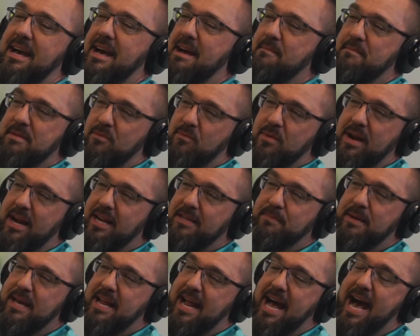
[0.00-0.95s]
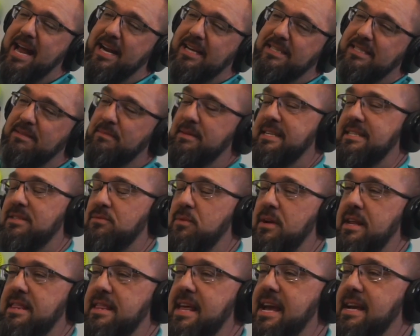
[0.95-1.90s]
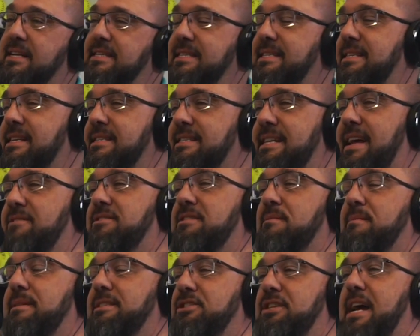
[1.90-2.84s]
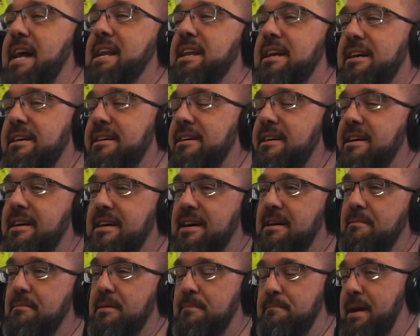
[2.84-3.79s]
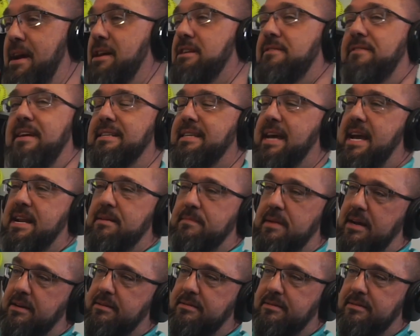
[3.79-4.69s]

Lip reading: I mean, Riddick's being honest. I mean, this is what he thinks. He doesn't have some agenda. But Bears fans hate him now.